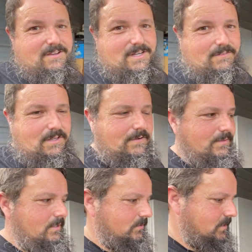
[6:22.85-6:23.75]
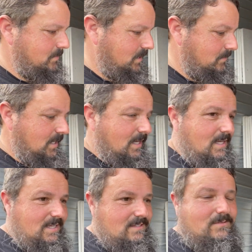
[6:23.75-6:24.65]
We have a lot of videos coming up
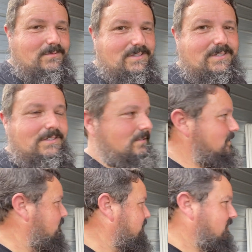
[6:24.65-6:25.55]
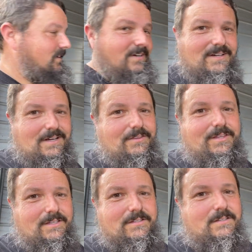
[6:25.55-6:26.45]
and it's really good stuff in here. I
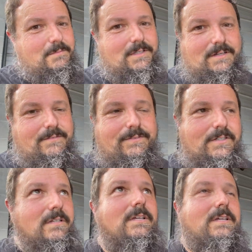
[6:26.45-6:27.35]
think it's gonna be a lot of fun.